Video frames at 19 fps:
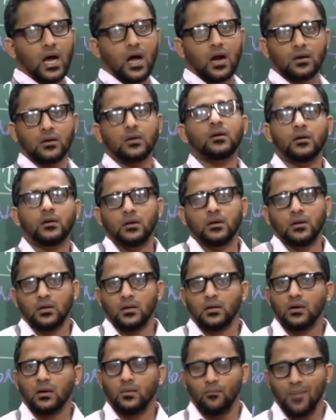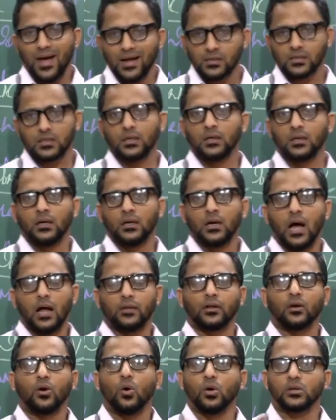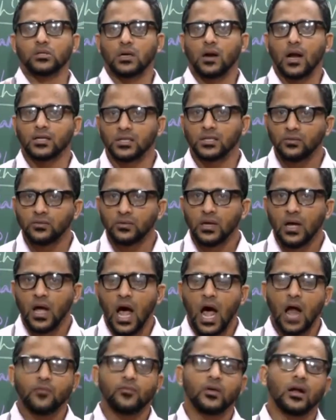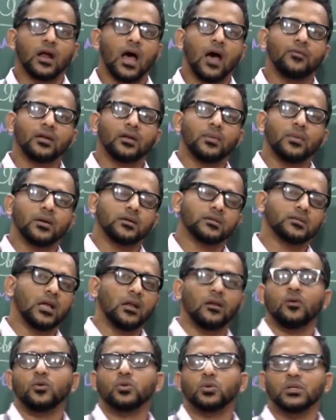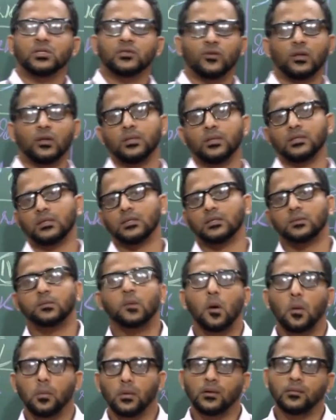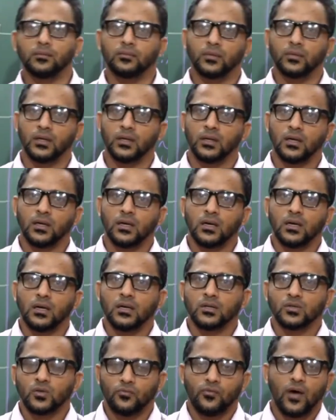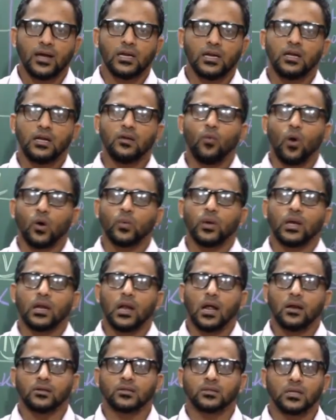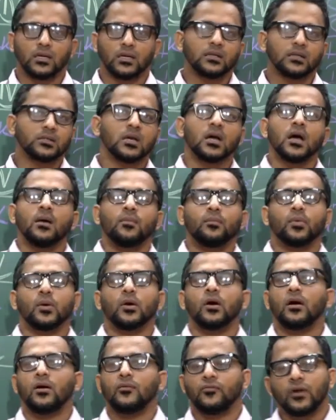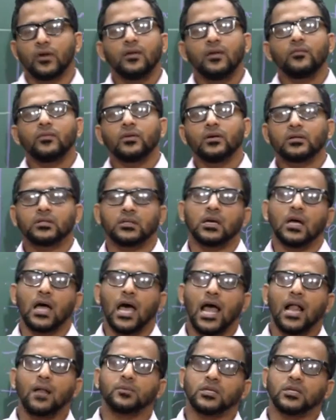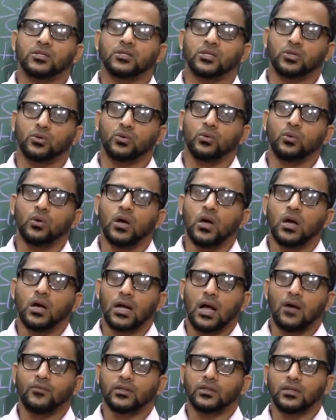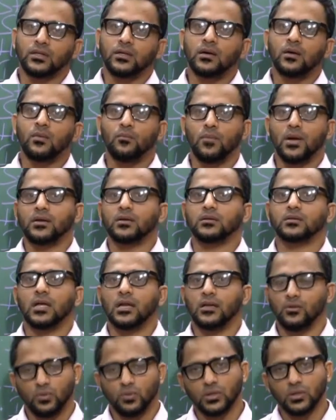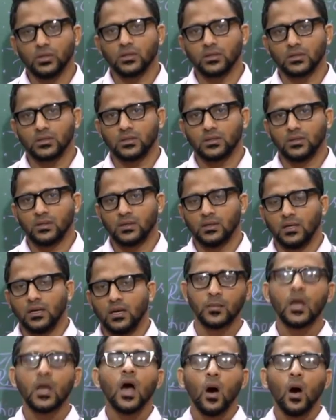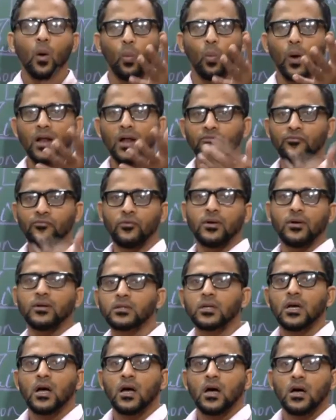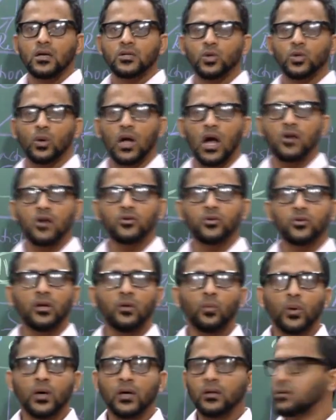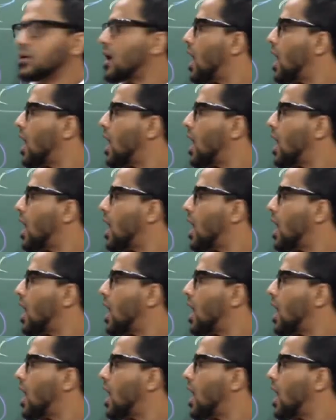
are met and the goals are achieved, and we are having a better solutions for the business problem. So finally, what we can understand is frameworks helps us to come with a better solutions. Well friends, so continuing with